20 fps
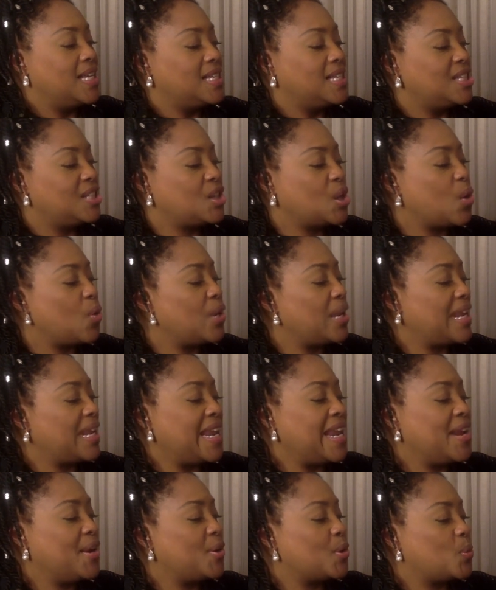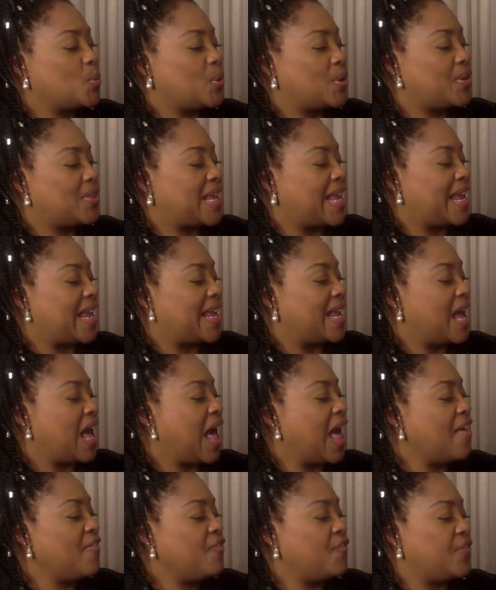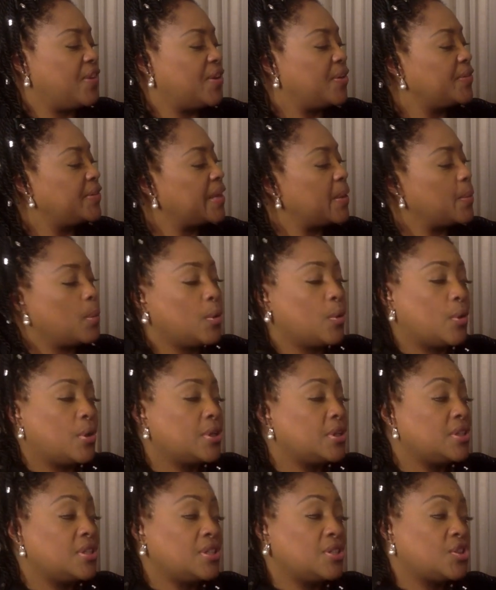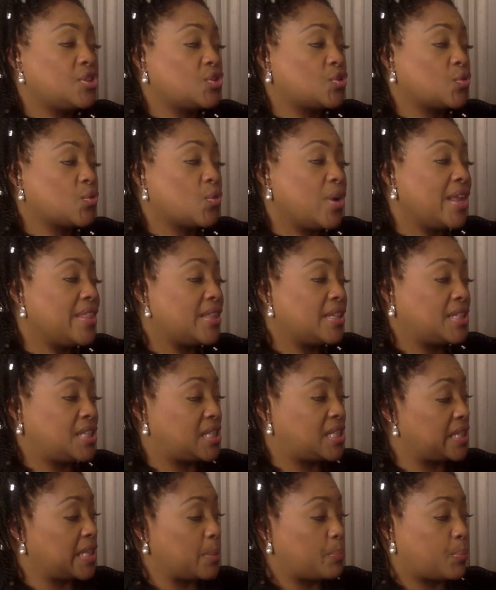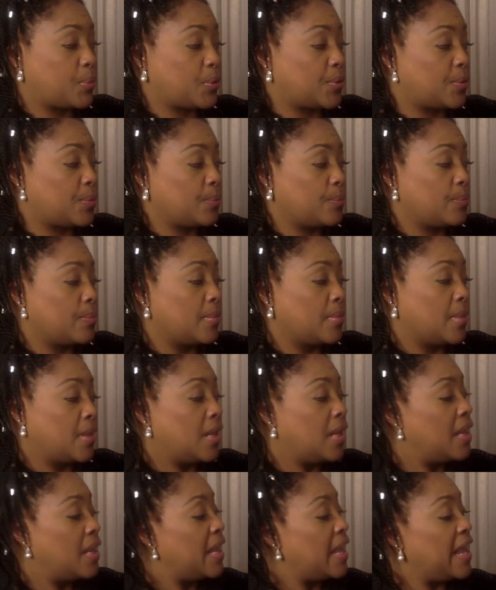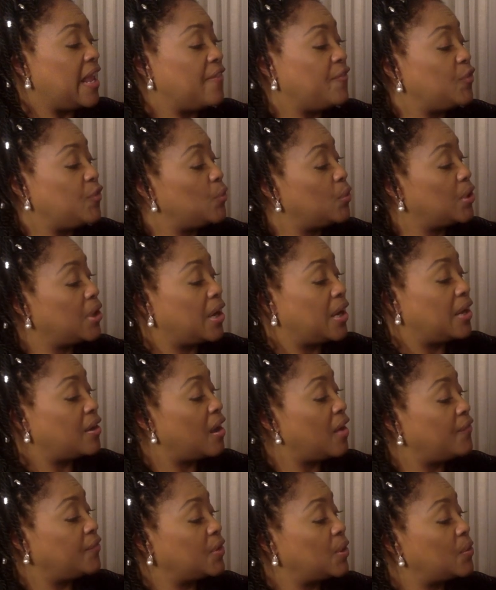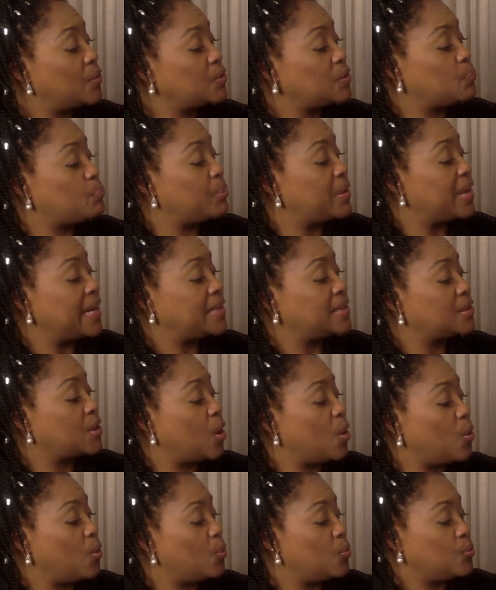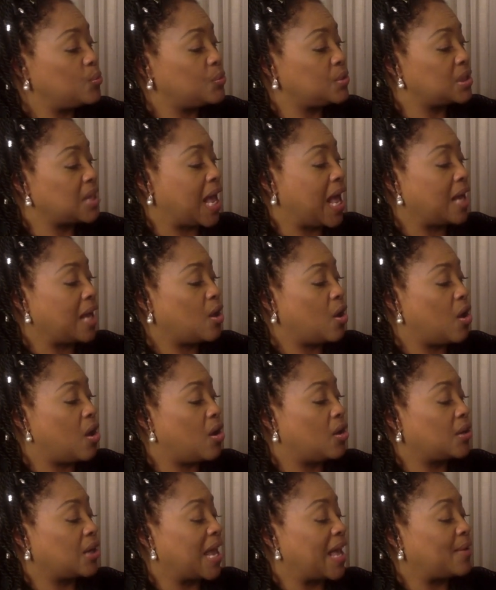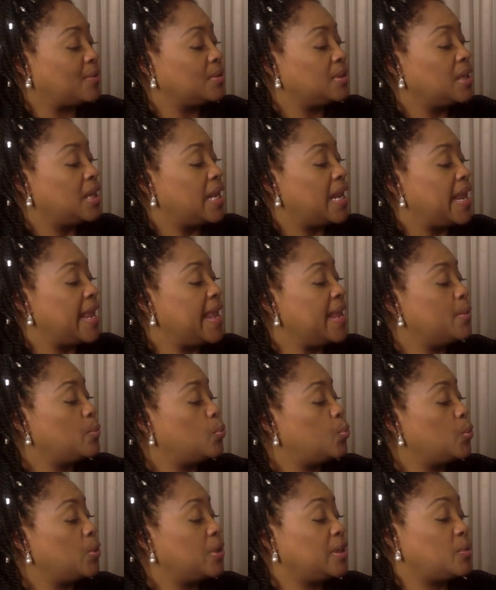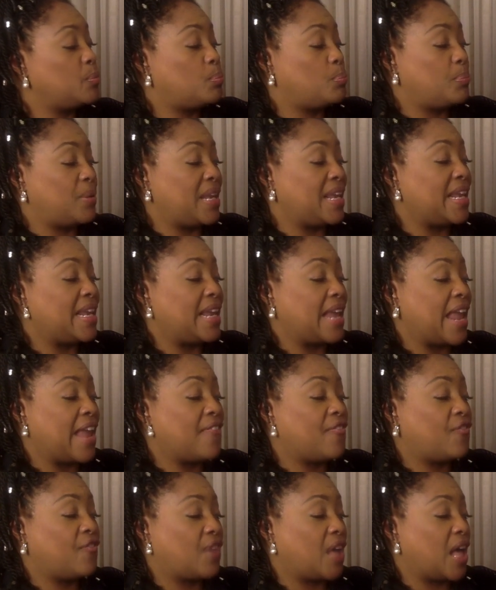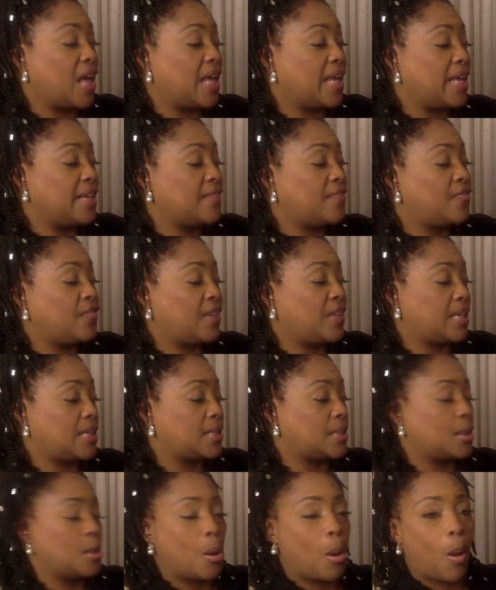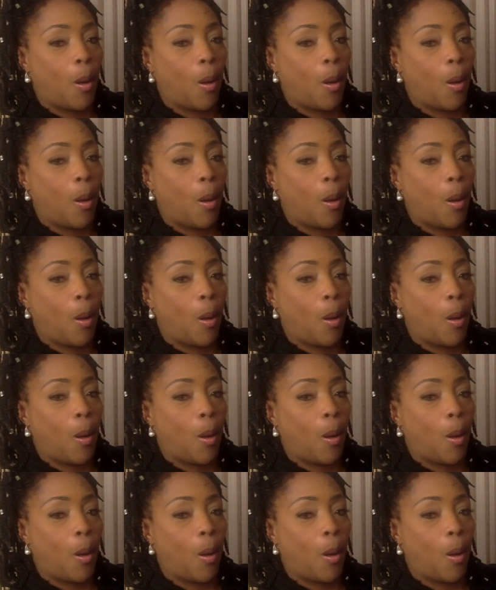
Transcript: So eager were they, I feared they were going to destroy the slipper. If you cut off those big toes, I called out, it would be a fine fit.